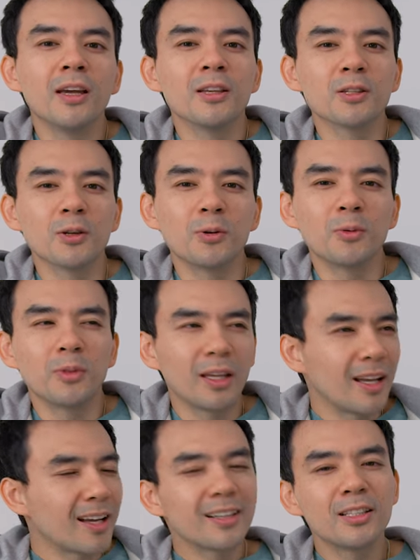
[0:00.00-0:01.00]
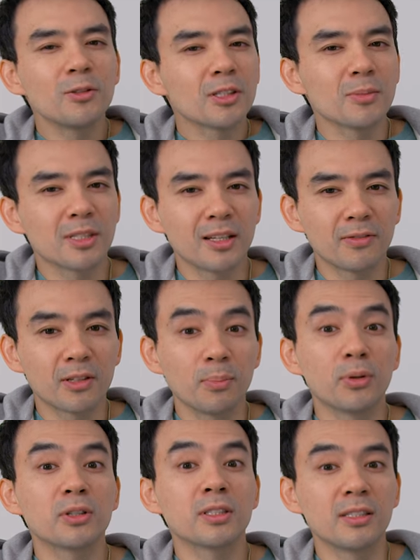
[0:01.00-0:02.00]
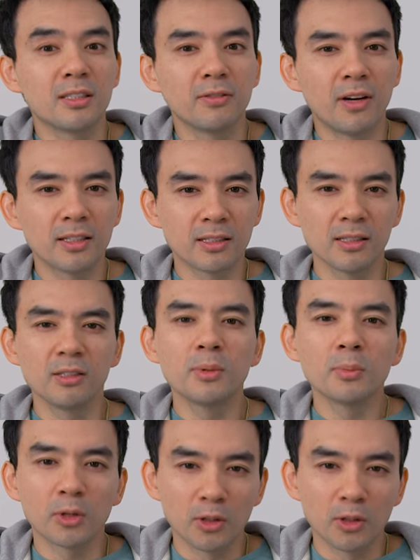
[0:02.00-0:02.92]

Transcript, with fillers: So they got to do some stuff to push these devices a little bit more